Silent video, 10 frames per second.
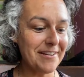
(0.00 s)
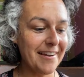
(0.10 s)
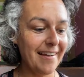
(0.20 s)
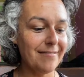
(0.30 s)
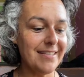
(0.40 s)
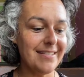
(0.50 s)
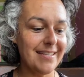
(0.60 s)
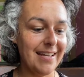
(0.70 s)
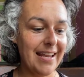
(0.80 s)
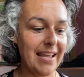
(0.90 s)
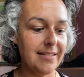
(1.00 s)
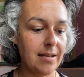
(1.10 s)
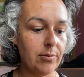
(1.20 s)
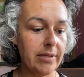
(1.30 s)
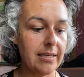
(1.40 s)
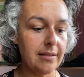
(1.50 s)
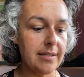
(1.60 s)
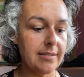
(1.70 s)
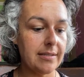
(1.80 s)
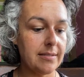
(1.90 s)
of the DNA double
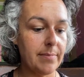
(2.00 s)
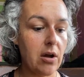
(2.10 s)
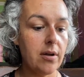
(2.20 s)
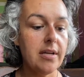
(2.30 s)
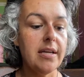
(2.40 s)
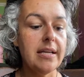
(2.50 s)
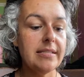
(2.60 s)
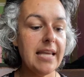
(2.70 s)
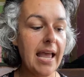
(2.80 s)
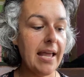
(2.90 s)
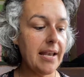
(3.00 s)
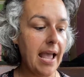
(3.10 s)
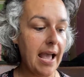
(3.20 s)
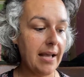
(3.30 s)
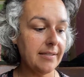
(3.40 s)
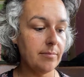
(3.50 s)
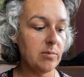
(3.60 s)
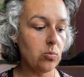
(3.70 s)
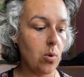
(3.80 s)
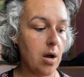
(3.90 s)
helix is about 10 atoms
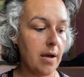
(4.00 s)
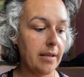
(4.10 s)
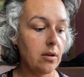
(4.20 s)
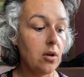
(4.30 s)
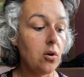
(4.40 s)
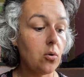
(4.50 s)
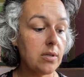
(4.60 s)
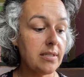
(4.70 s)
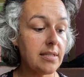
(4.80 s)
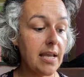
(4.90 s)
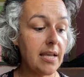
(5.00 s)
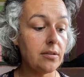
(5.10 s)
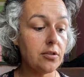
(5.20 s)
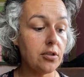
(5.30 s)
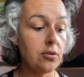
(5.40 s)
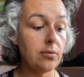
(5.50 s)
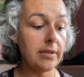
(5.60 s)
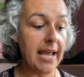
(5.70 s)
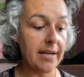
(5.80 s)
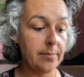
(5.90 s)
wide, or say 2
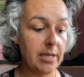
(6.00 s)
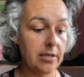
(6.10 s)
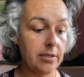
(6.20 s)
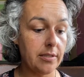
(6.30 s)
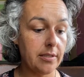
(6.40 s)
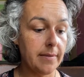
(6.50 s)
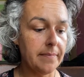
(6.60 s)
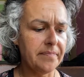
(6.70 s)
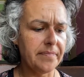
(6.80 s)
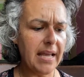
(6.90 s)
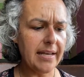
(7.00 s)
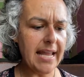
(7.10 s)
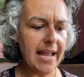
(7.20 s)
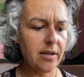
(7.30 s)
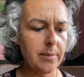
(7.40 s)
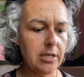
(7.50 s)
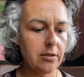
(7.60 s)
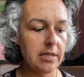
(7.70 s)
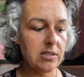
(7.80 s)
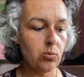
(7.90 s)
nanometers. A nanometer
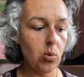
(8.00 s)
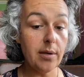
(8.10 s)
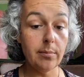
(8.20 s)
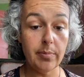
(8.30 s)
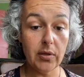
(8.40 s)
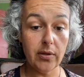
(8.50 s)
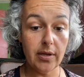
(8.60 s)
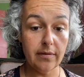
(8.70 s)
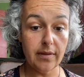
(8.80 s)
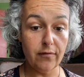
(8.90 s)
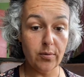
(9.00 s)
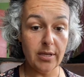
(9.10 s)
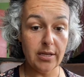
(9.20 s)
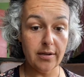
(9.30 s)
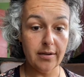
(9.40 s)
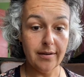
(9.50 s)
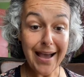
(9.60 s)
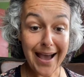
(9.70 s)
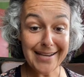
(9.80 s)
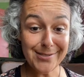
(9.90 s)
is 1/1000th of a meter.
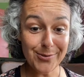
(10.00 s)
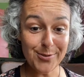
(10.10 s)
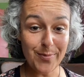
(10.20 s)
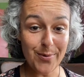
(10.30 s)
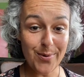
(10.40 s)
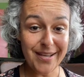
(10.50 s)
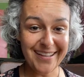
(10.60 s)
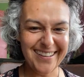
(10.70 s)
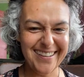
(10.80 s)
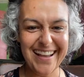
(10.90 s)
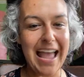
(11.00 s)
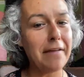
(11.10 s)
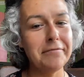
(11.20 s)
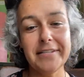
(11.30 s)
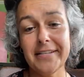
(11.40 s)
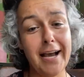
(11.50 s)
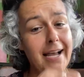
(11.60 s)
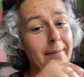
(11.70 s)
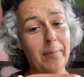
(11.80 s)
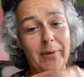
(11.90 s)
Hi, Soldier Boy. Every
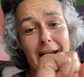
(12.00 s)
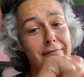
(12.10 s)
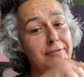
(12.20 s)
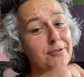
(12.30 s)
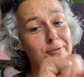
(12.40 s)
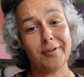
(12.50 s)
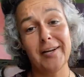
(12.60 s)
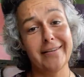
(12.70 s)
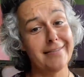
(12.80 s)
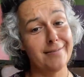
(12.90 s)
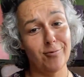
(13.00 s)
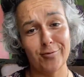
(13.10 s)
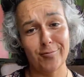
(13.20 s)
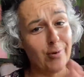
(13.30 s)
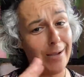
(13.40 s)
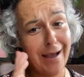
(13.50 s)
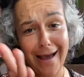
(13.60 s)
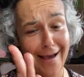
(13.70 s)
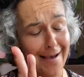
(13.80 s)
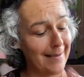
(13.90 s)
time I'm going to have to do Crank It, Soldier Boy.
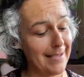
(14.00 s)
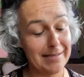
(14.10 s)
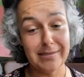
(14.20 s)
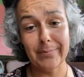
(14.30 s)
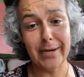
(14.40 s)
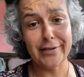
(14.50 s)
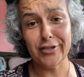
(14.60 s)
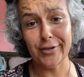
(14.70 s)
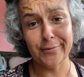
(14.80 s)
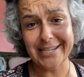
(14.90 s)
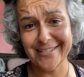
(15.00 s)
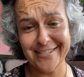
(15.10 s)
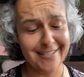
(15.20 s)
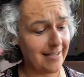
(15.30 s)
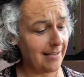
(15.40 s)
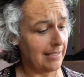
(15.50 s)
It's my generation.